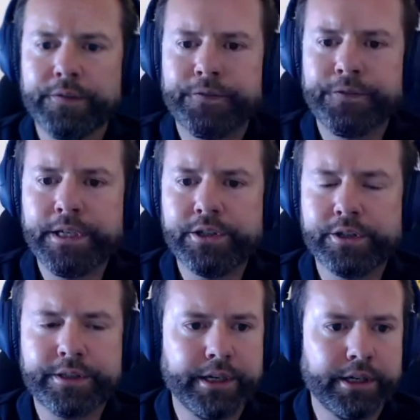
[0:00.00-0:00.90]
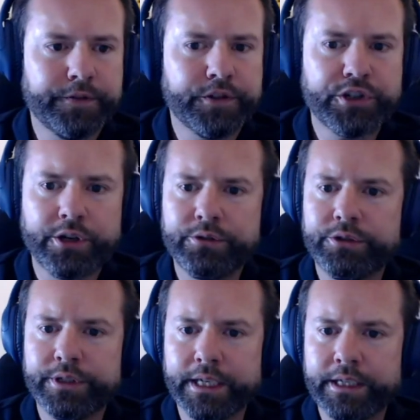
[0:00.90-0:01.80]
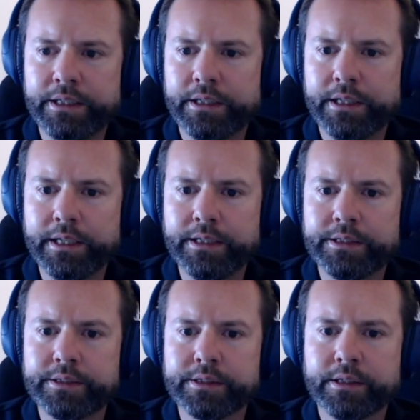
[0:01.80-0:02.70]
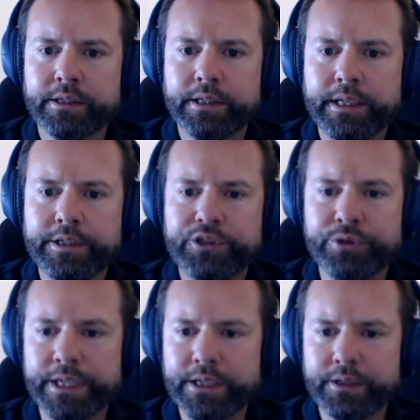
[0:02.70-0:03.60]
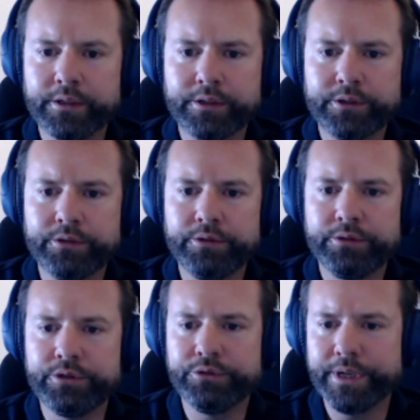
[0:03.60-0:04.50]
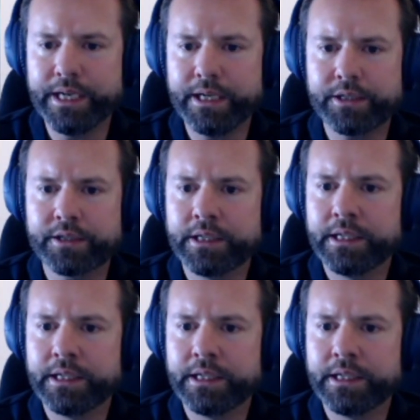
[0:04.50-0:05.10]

features that I've shown today is unique to Redash.